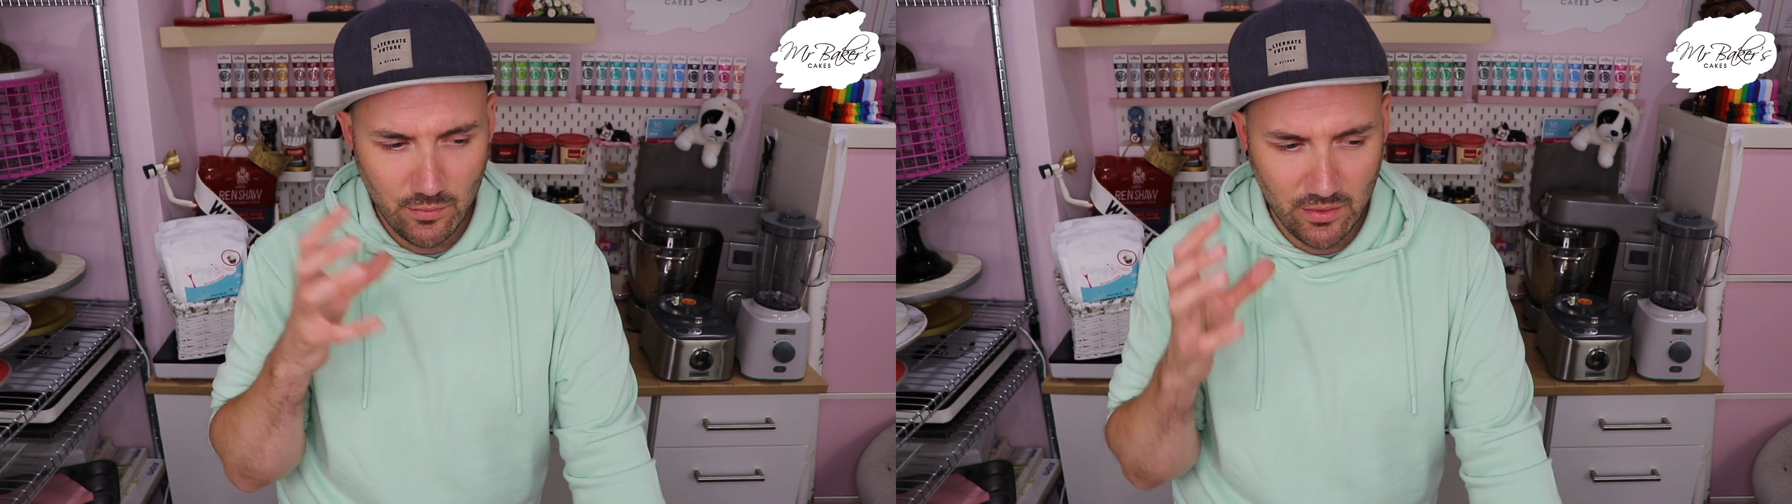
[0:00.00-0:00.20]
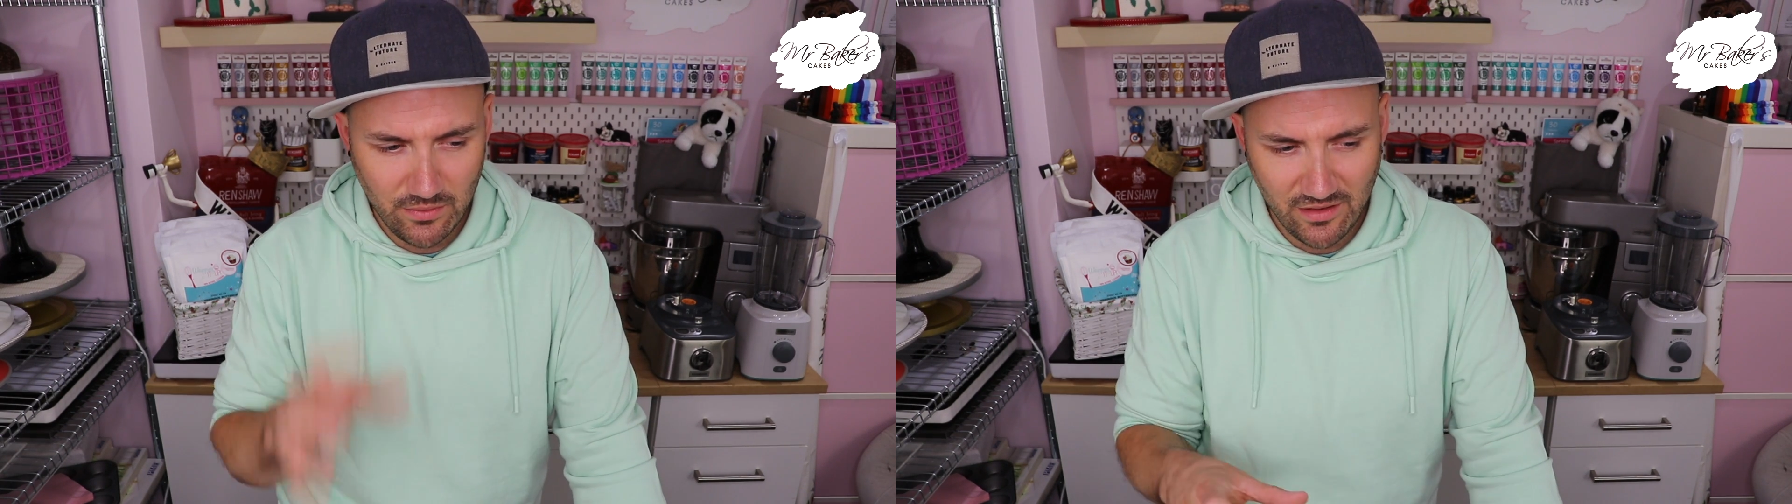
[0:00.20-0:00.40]

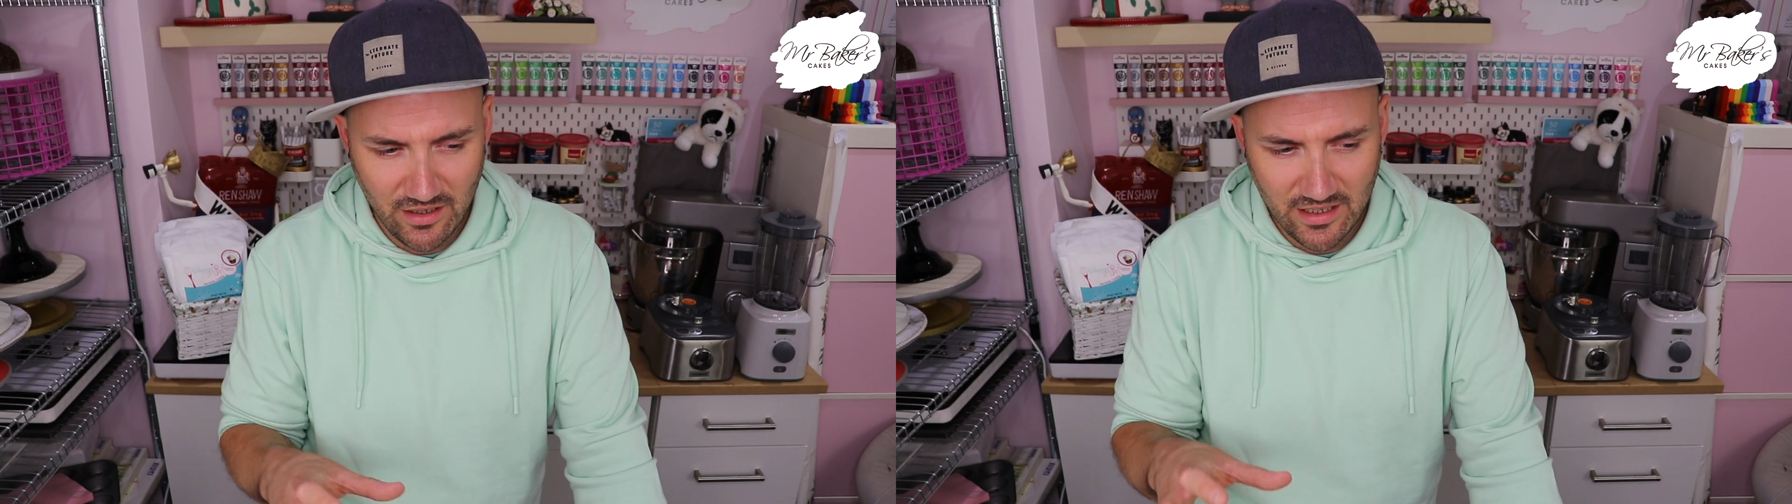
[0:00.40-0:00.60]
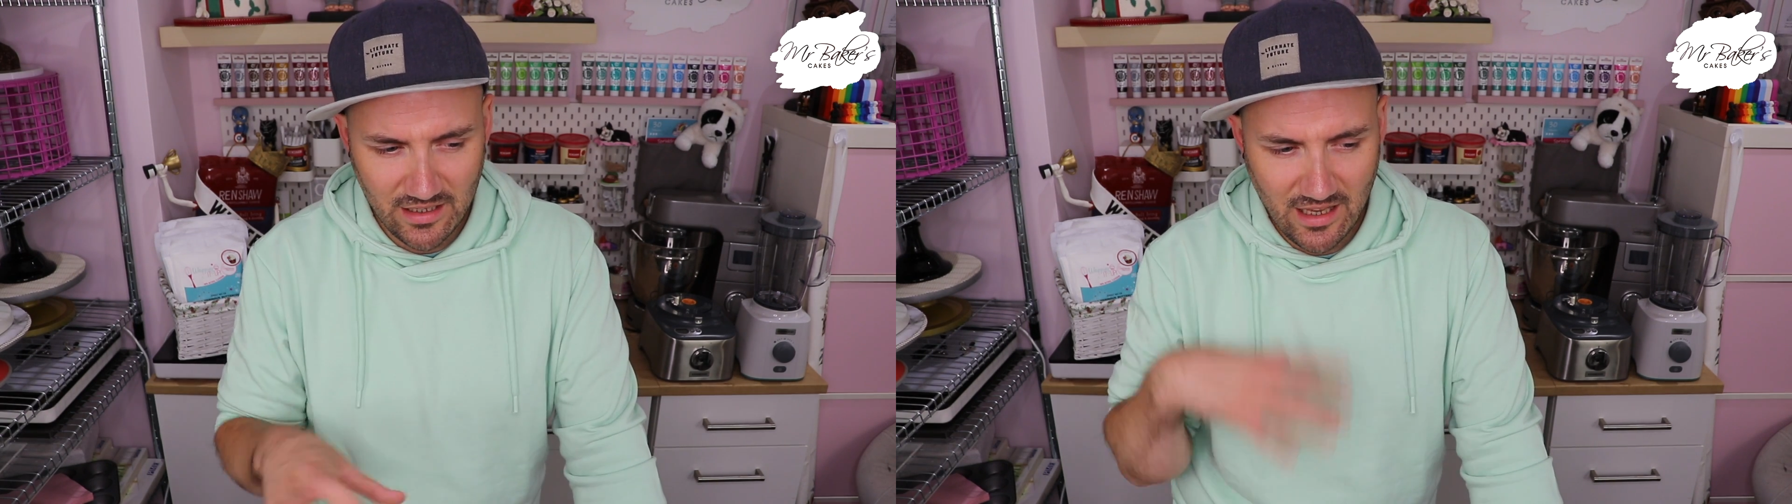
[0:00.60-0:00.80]
what it was
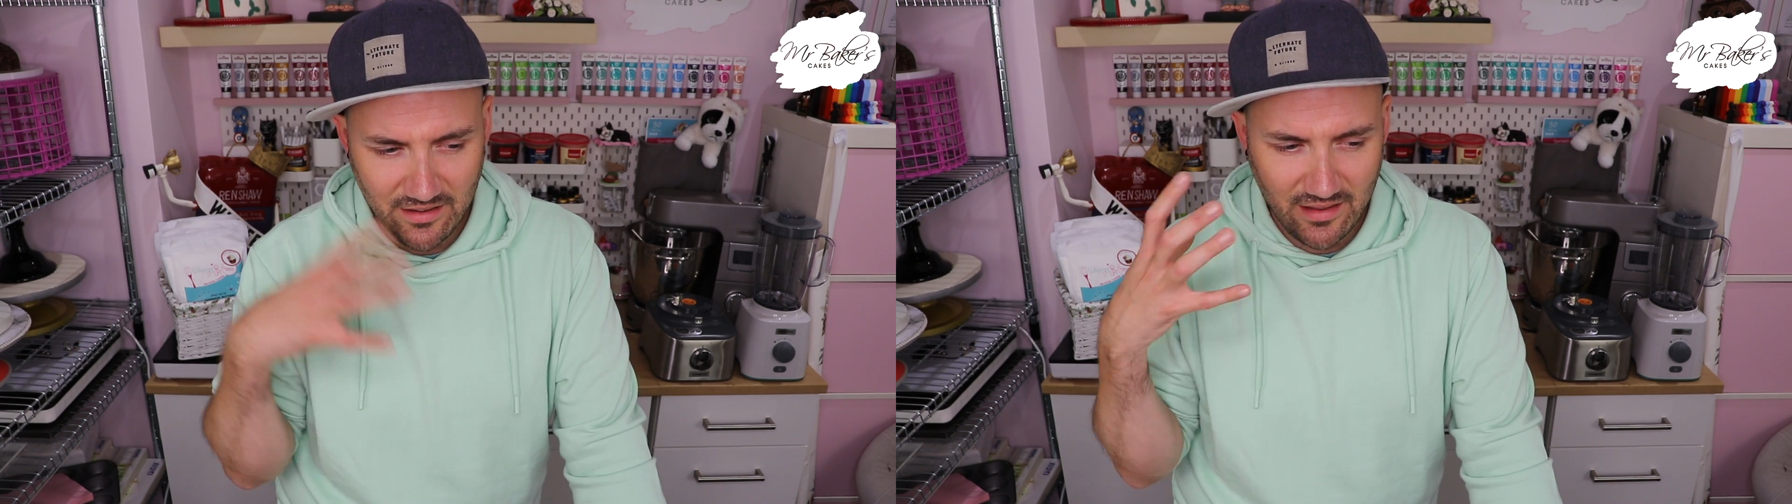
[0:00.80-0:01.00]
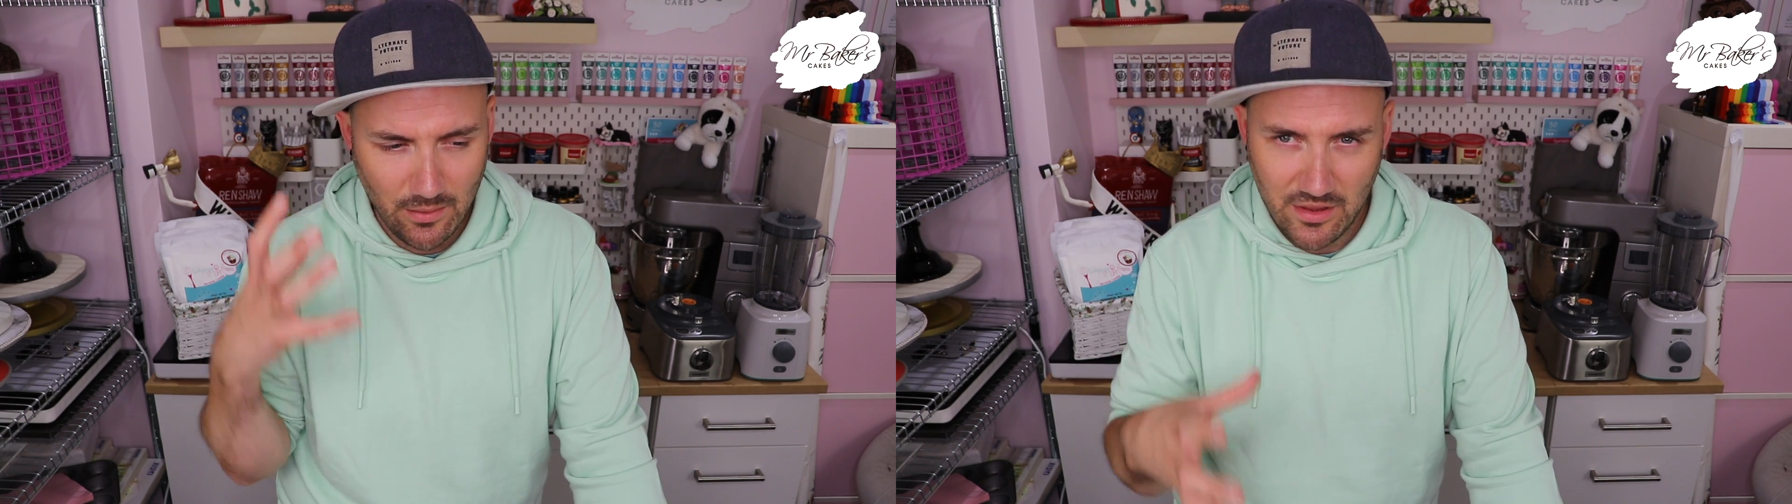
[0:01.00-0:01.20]
like
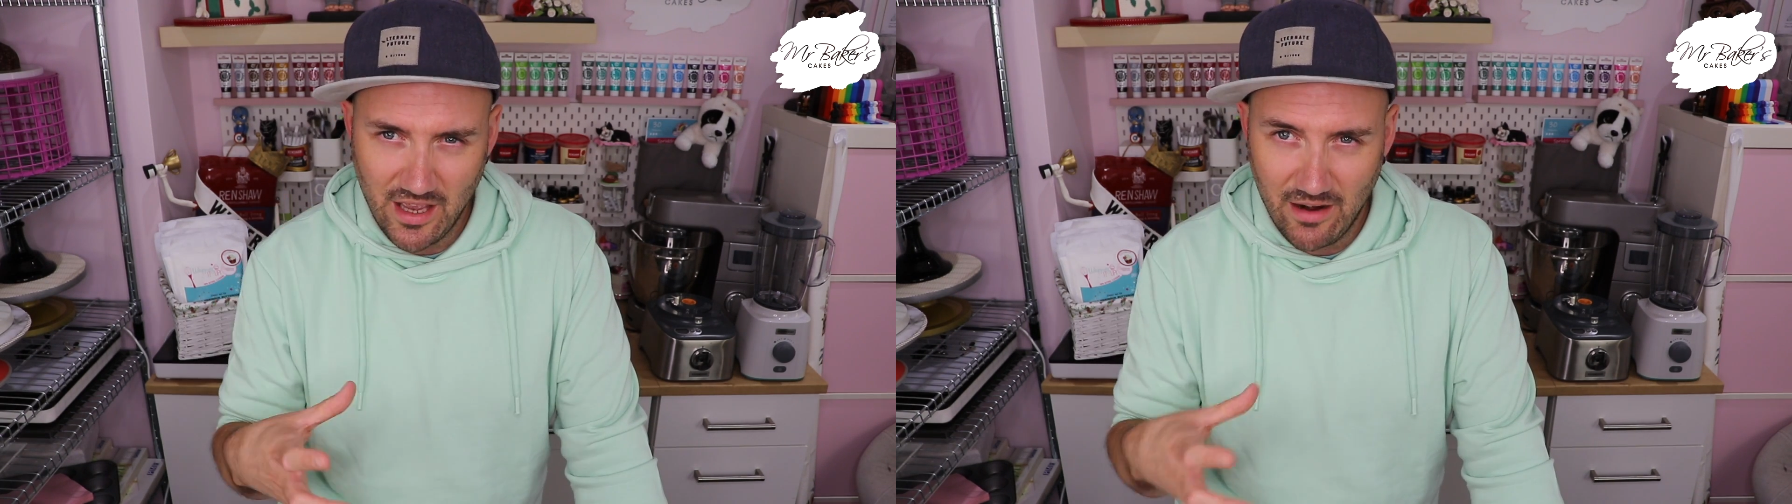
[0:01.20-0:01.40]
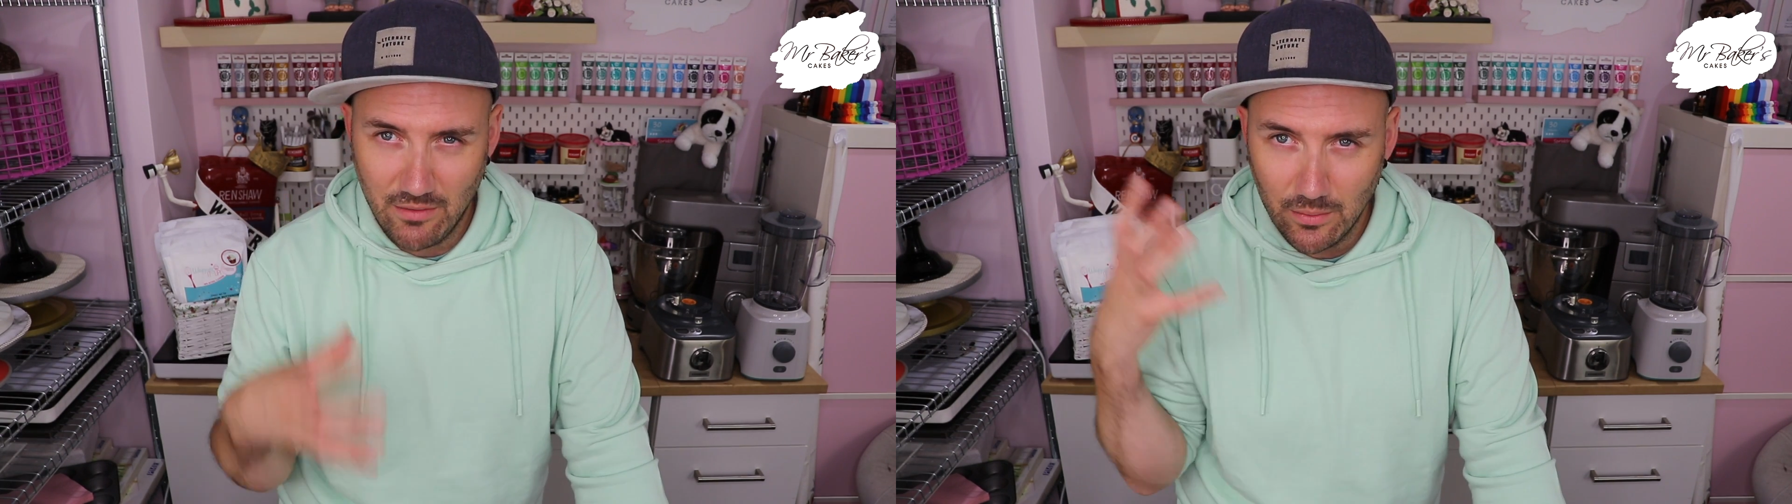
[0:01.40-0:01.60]
unless they were there.